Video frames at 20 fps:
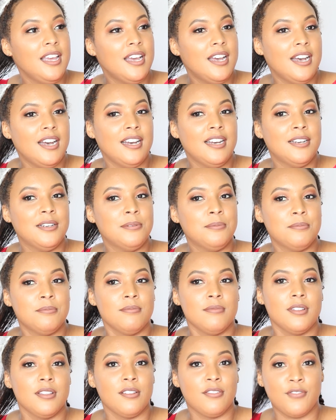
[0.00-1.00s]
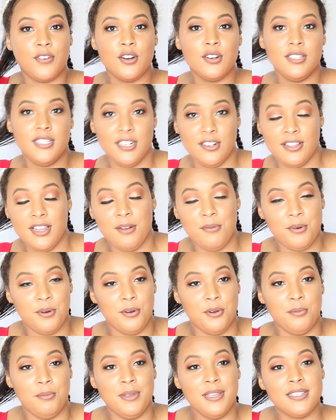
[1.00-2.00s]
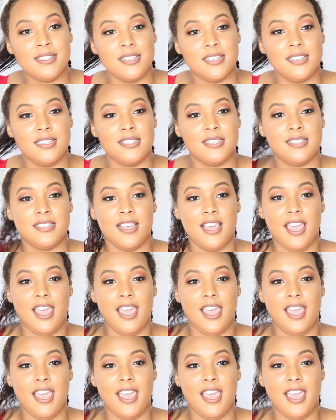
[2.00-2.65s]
the first year that we were in business.